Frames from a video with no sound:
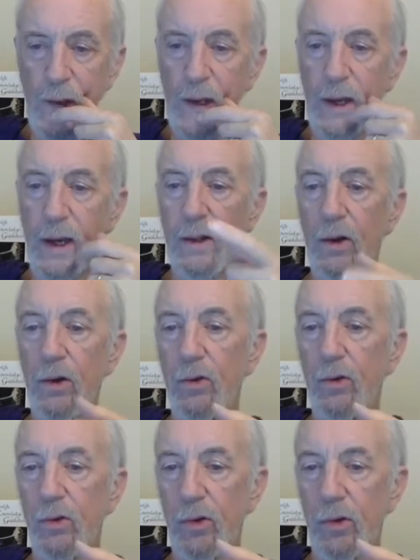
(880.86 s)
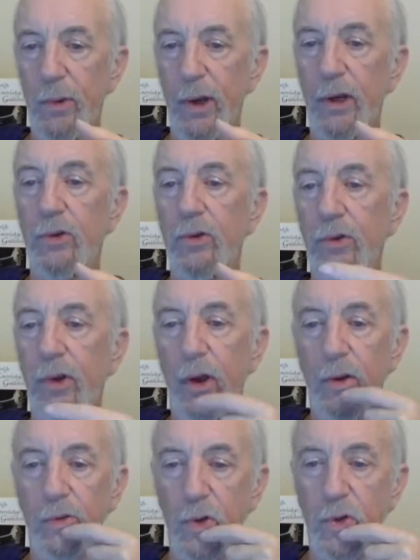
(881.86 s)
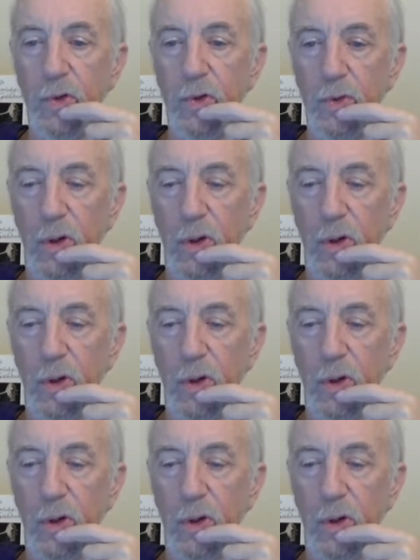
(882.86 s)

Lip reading: And there's some exercises